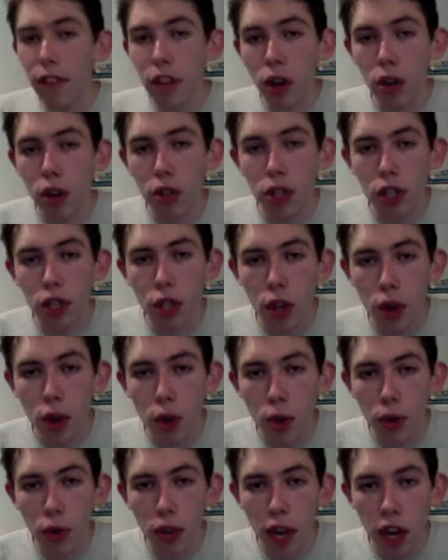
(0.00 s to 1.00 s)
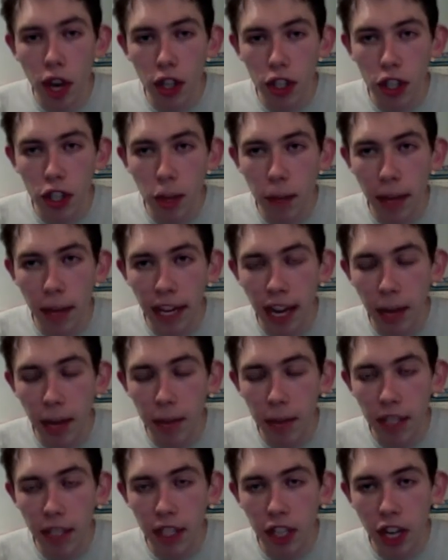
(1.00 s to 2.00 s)
on to the last of the
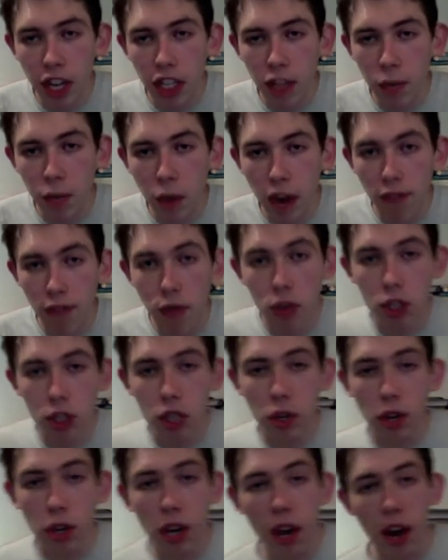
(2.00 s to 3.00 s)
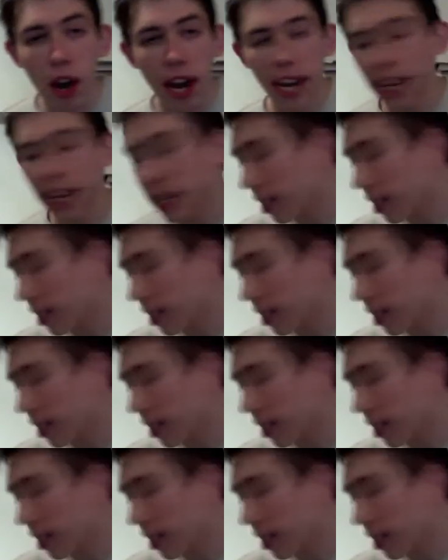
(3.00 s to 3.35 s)
pickups in terms of what I've ordered online,